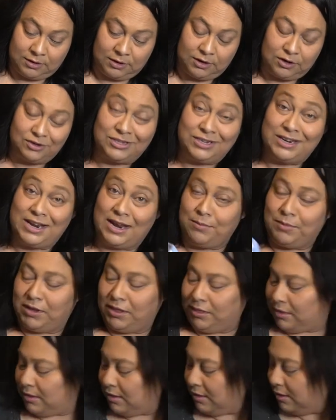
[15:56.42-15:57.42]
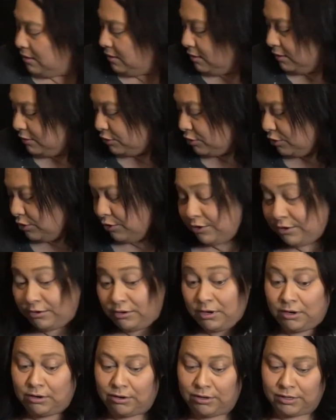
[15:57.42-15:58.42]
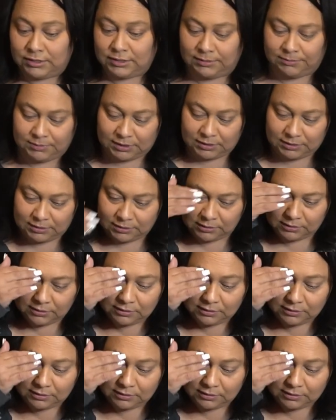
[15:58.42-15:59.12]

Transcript: Here's a nine month. So no, they're not all the same size.